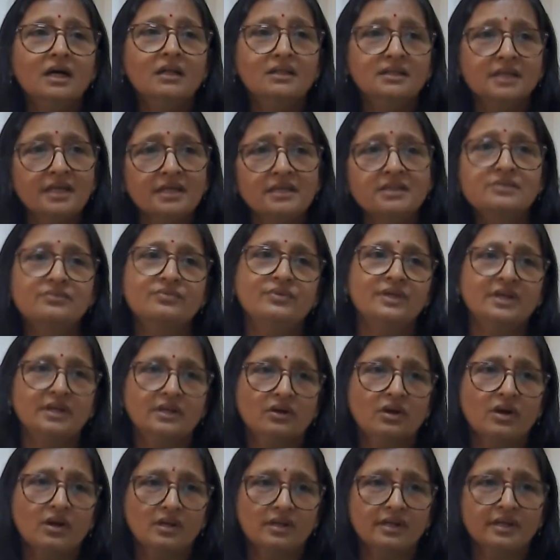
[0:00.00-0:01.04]
things. We
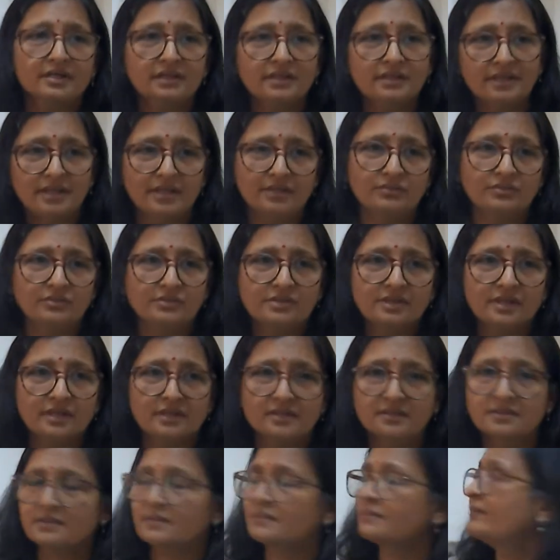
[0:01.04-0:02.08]
call it
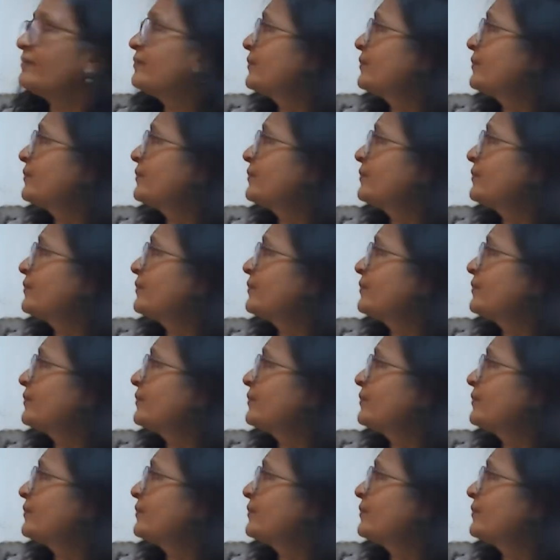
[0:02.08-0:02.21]
nanoscience.